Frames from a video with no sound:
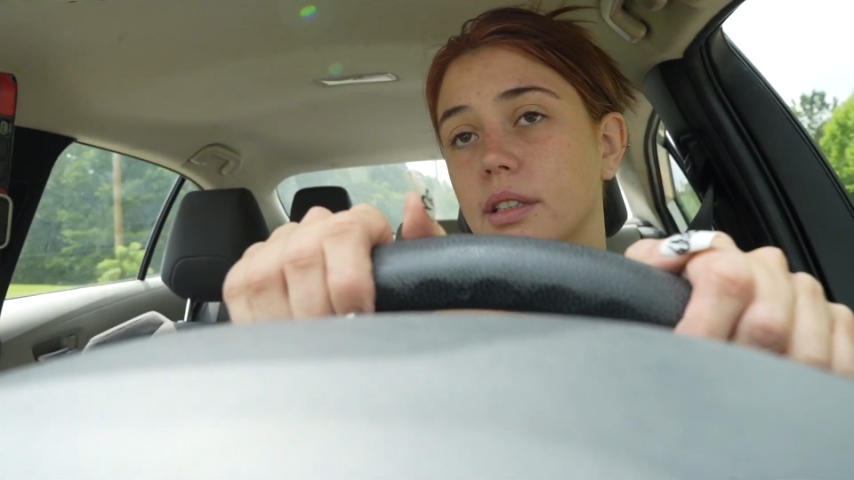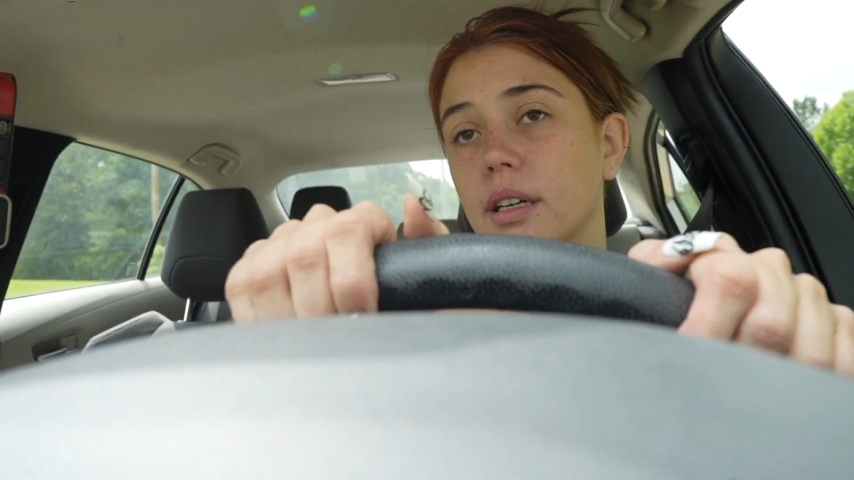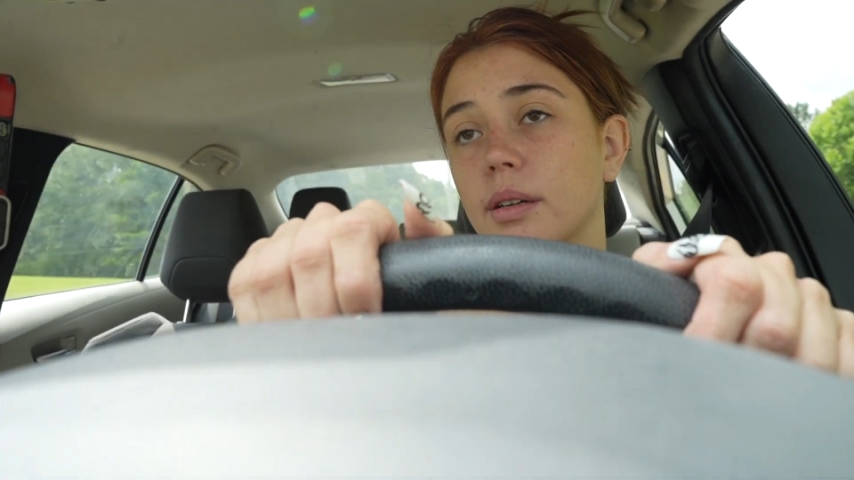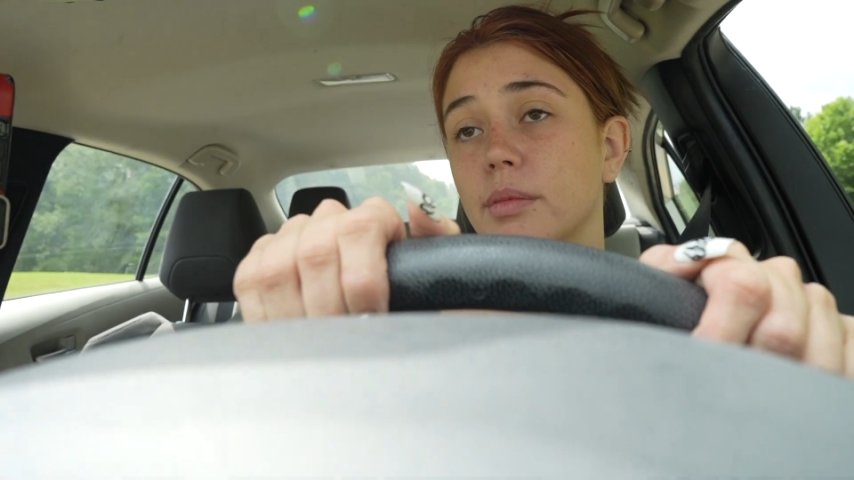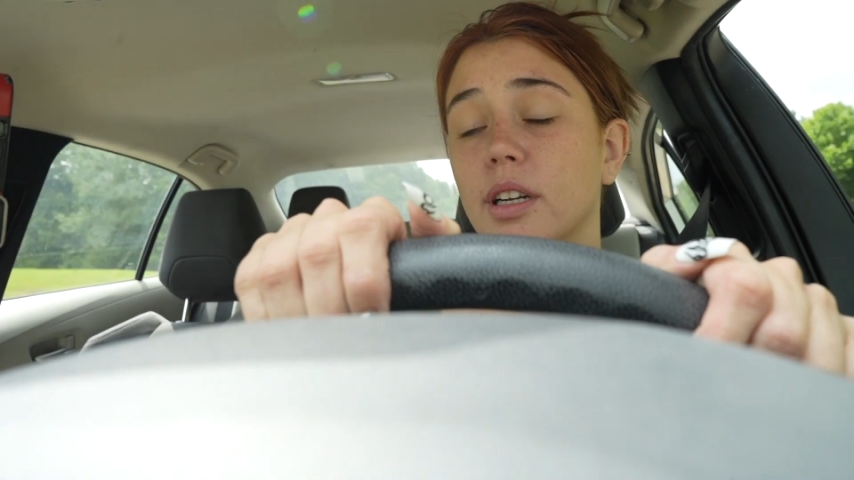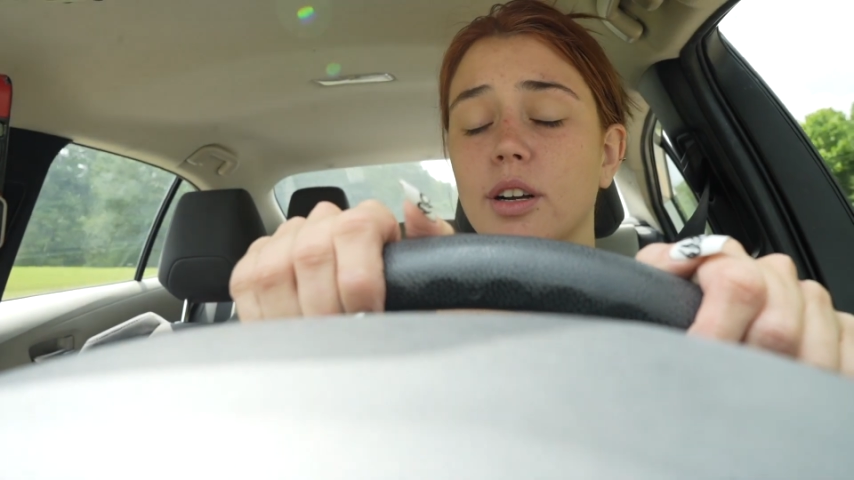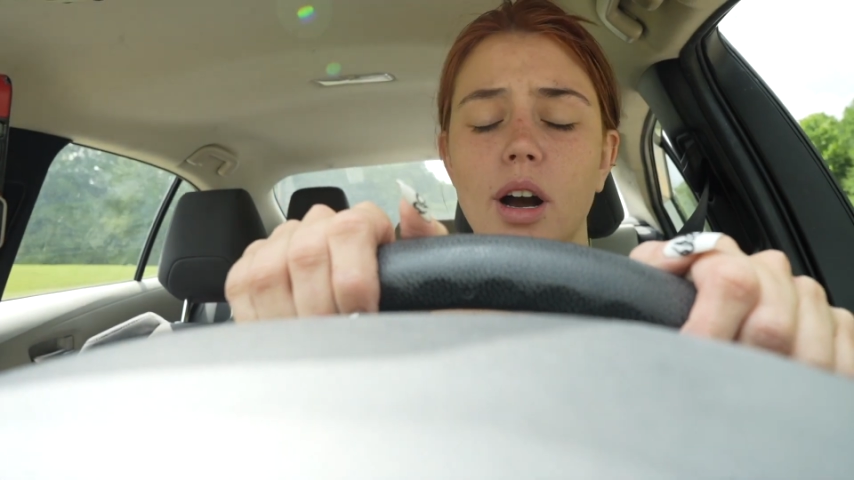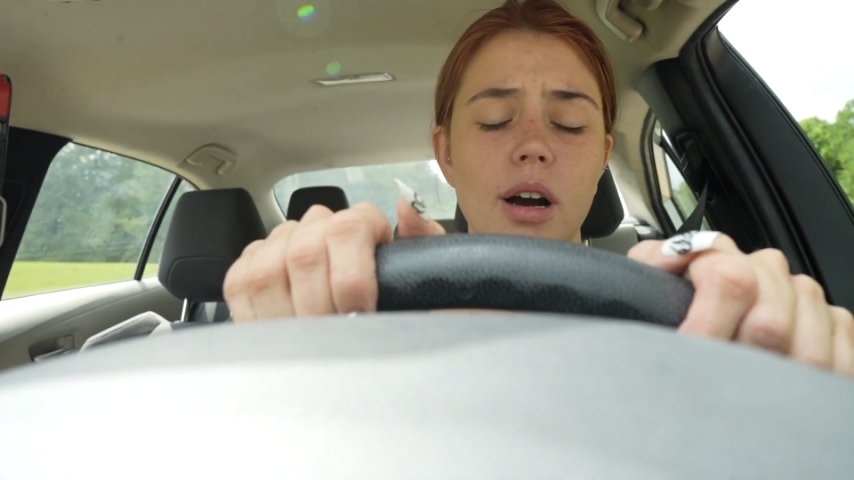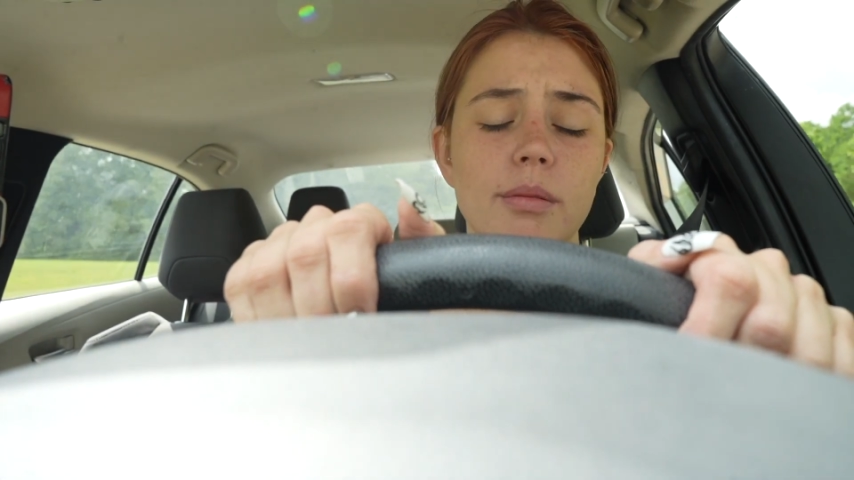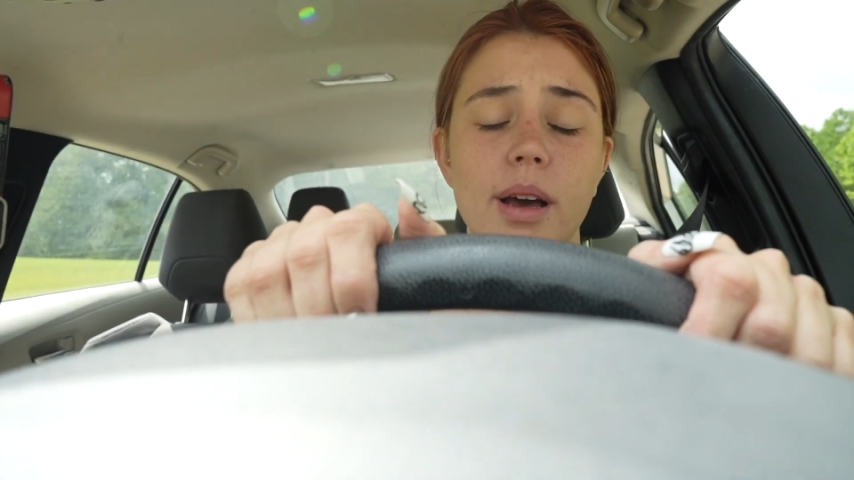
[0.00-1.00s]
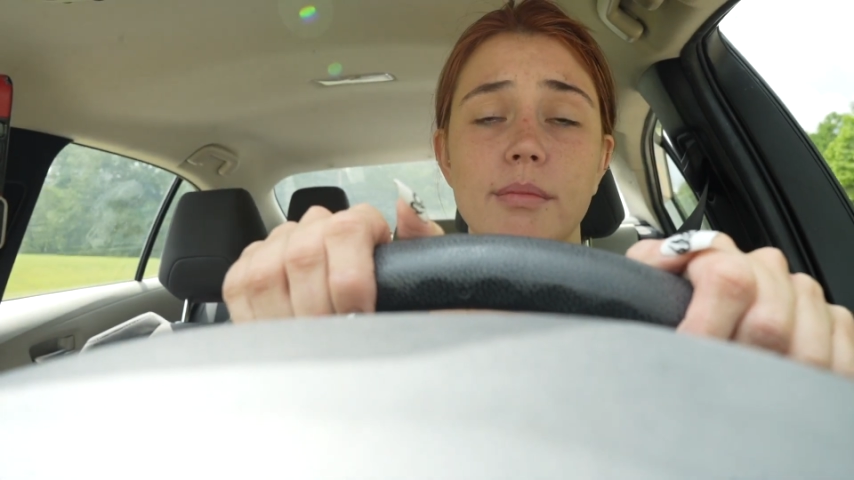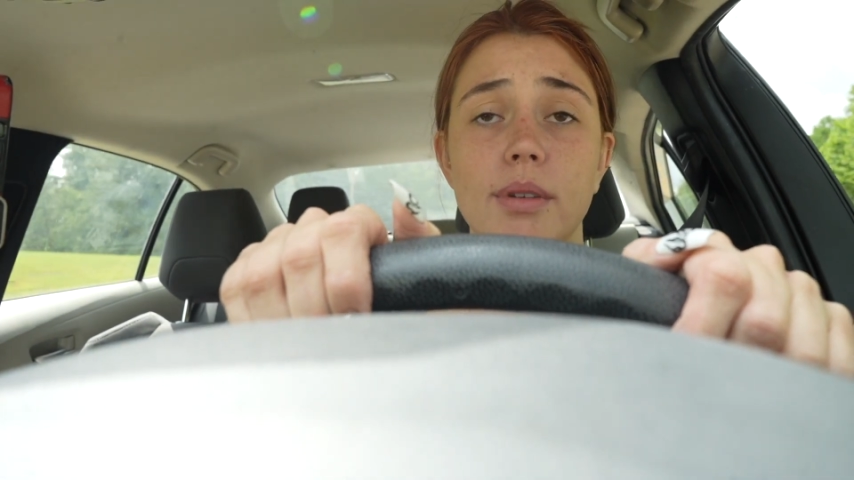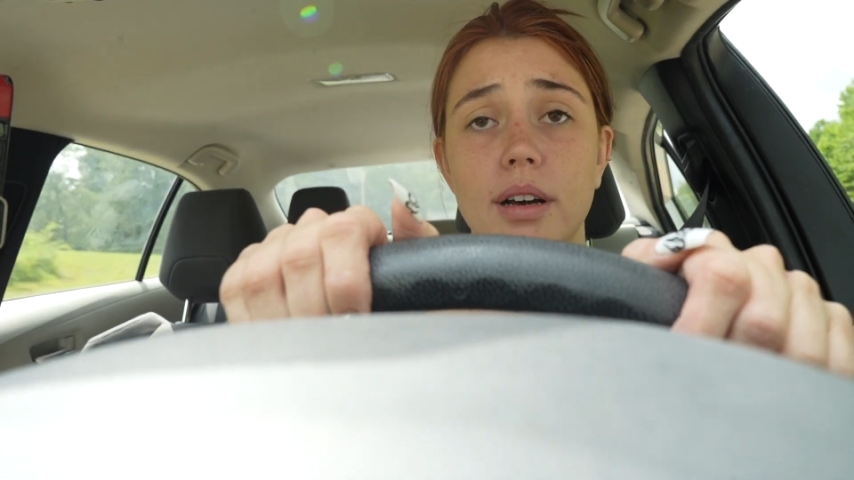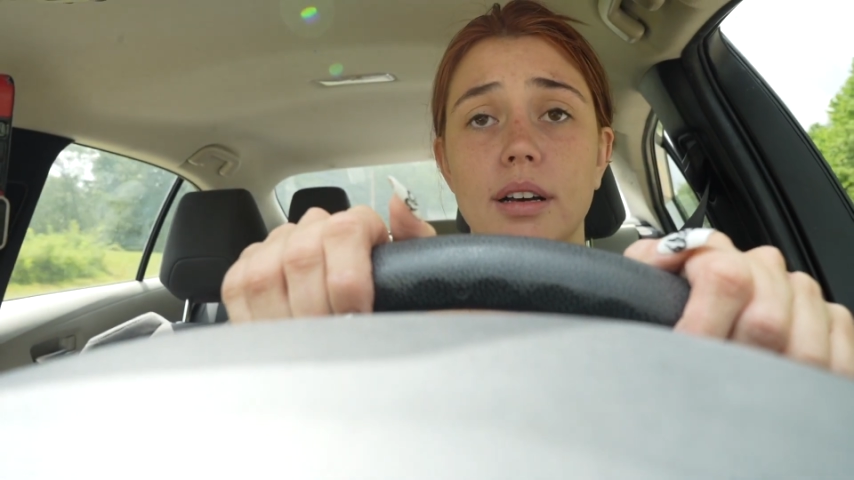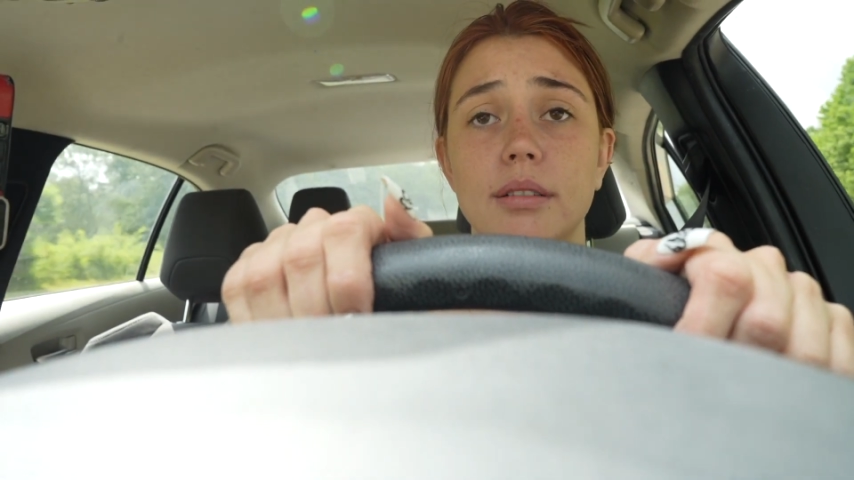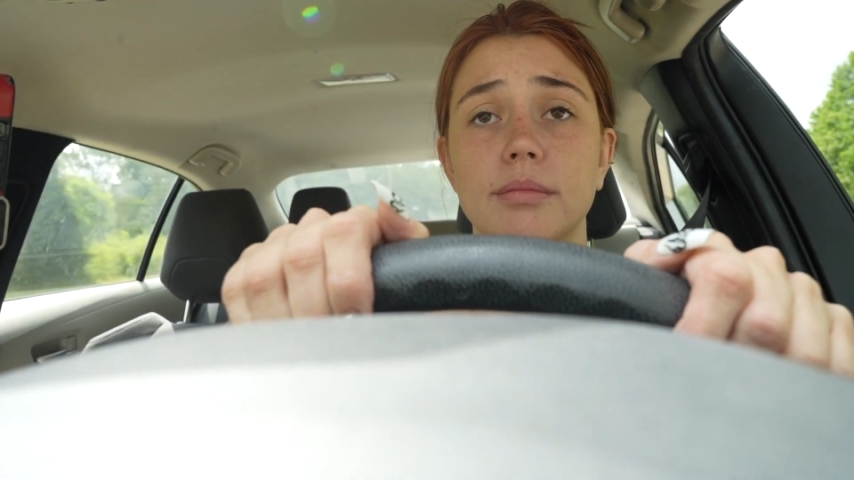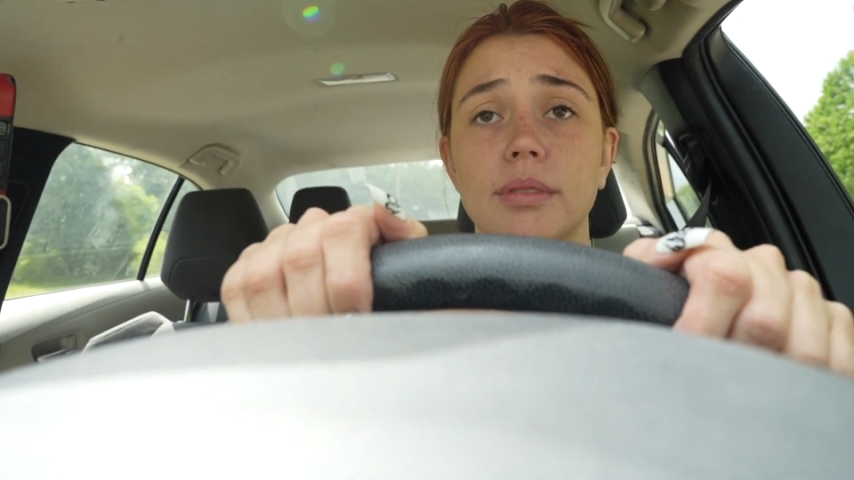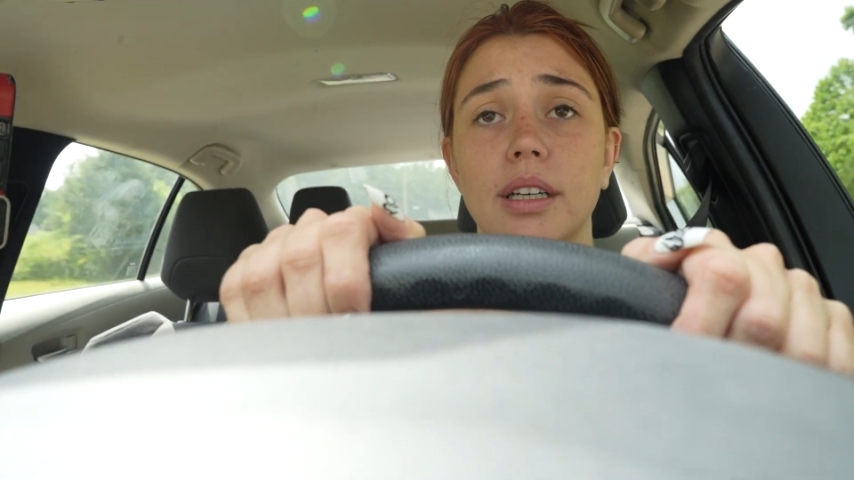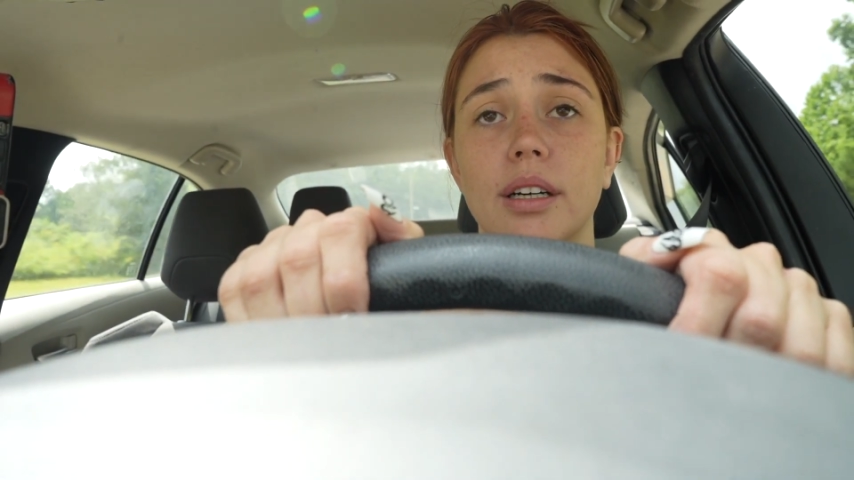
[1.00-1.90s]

I'm gonna call my mom,